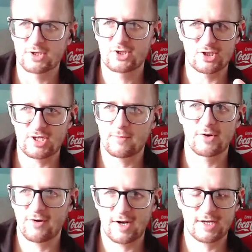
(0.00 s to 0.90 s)
just
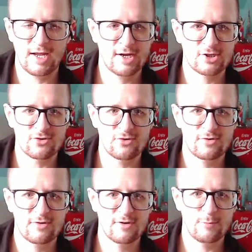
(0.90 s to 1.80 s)
Democratic National,
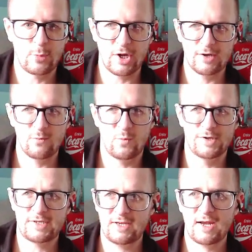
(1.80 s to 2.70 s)
but
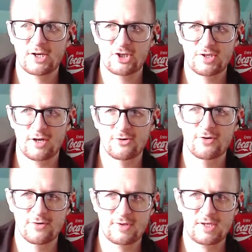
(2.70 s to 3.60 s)
was he actually
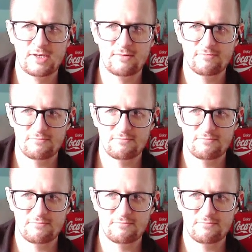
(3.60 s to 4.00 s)
under the